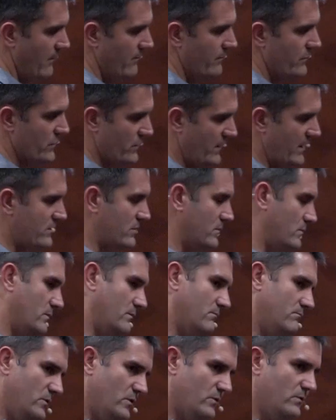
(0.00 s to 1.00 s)
So that's the
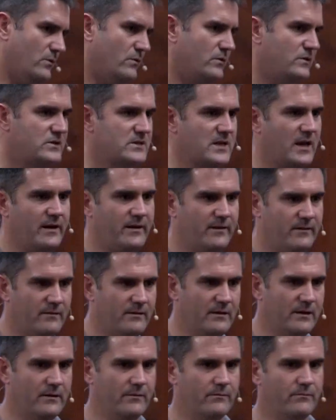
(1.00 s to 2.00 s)
only slight
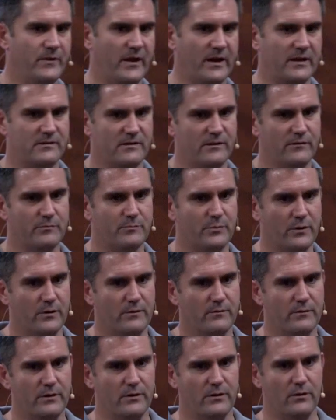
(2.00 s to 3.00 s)
little negative, but
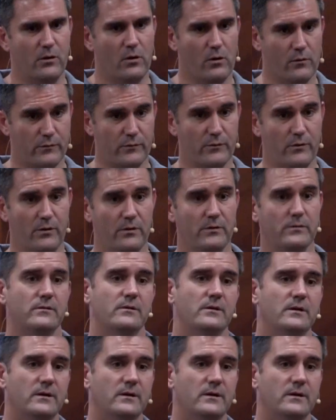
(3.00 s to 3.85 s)
overall,